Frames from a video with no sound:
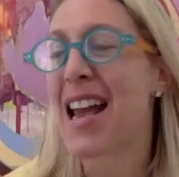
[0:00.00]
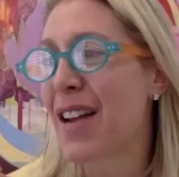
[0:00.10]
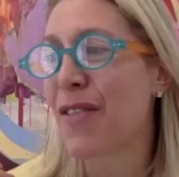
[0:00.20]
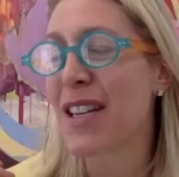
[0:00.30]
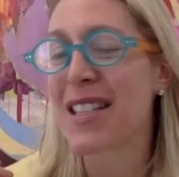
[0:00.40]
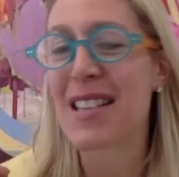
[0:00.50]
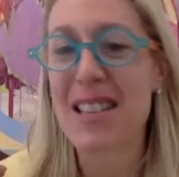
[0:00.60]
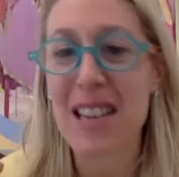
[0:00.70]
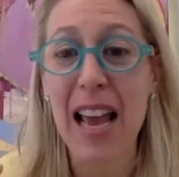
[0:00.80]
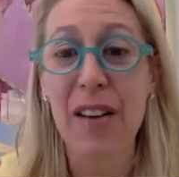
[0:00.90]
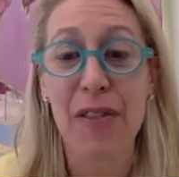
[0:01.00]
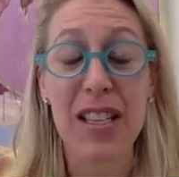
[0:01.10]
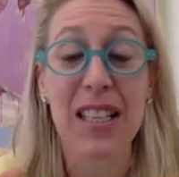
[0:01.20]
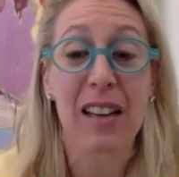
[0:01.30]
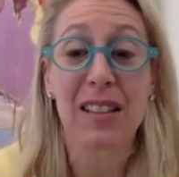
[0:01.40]
And if it's if
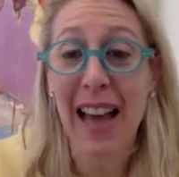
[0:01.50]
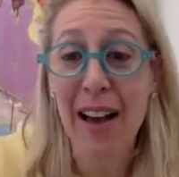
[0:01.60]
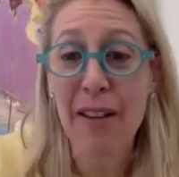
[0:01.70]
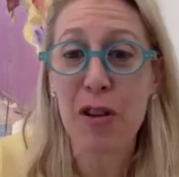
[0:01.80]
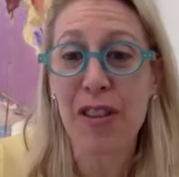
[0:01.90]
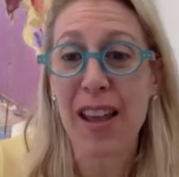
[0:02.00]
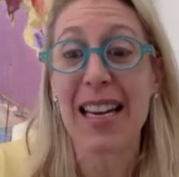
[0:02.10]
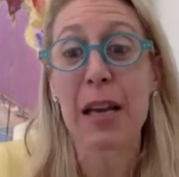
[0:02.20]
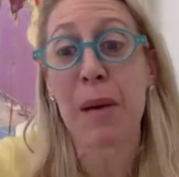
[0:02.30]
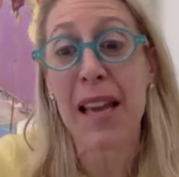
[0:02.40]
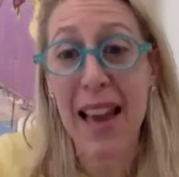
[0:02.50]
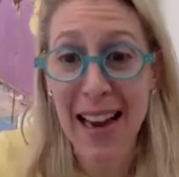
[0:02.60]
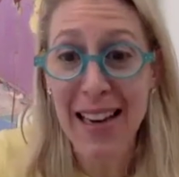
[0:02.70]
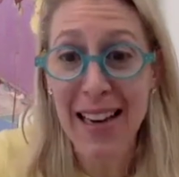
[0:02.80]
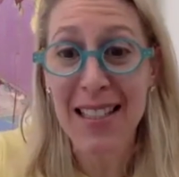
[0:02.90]
it's at a level that E P
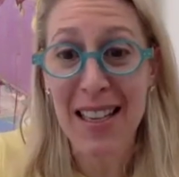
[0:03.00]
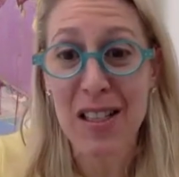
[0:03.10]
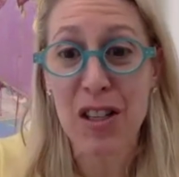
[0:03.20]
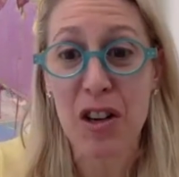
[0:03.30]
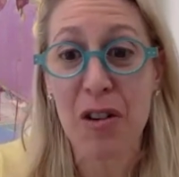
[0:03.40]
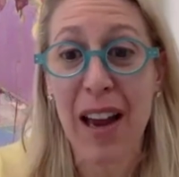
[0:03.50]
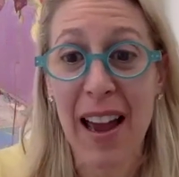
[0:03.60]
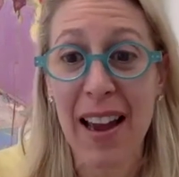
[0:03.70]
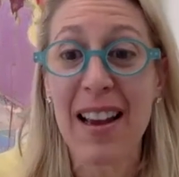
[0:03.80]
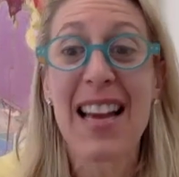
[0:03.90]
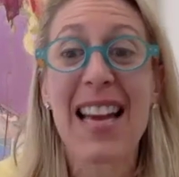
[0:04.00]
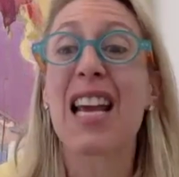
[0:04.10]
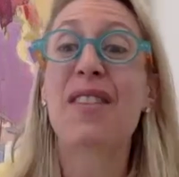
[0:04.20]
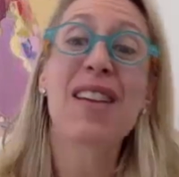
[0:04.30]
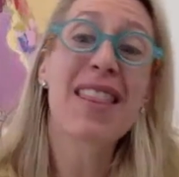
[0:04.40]
A says is okay,
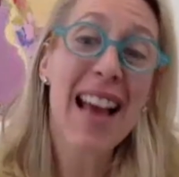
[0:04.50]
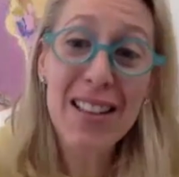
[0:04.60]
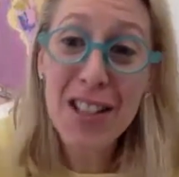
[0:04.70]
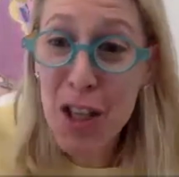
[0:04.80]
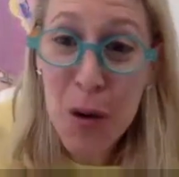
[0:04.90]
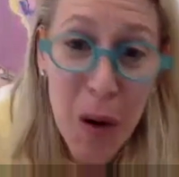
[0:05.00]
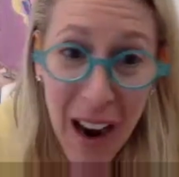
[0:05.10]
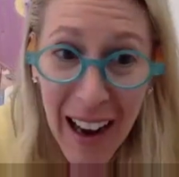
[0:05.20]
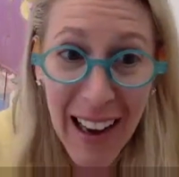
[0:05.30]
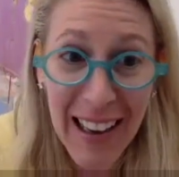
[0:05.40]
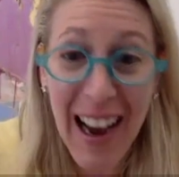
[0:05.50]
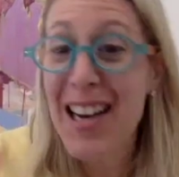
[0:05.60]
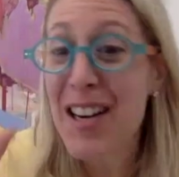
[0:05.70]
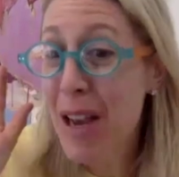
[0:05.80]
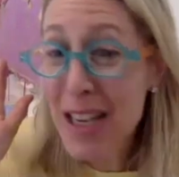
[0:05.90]
even that's too high.
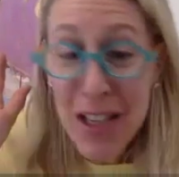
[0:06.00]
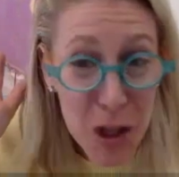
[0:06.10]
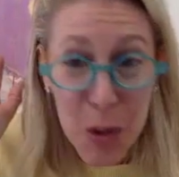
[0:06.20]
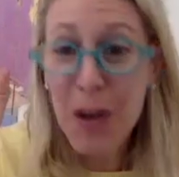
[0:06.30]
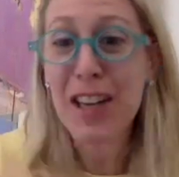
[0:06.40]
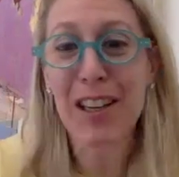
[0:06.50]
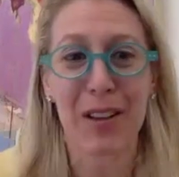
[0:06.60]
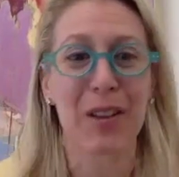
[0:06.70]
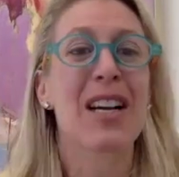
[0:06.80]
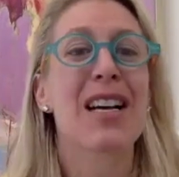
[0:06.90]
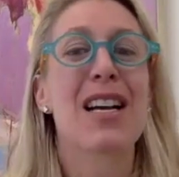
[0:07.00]
I, I assure you.